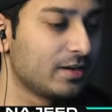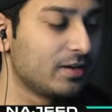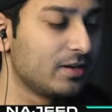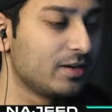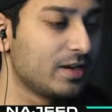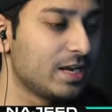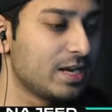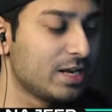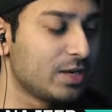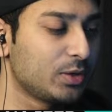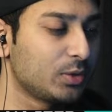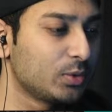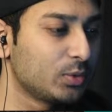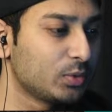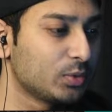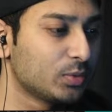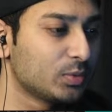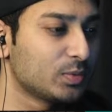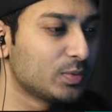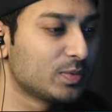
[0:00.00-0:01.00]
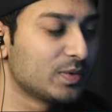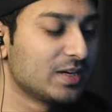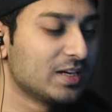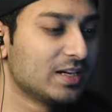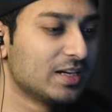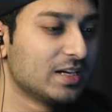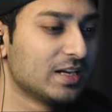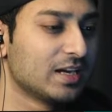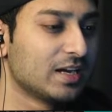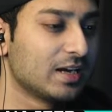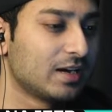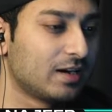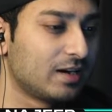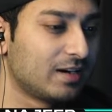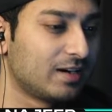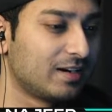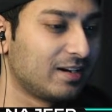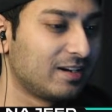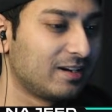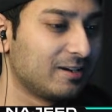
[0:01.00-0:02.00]
new
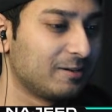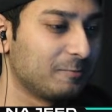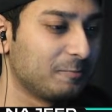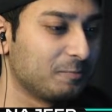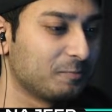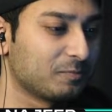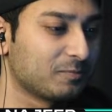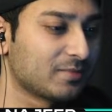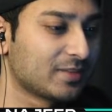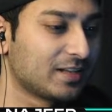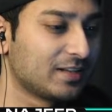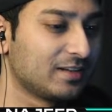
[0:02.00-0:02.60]
um,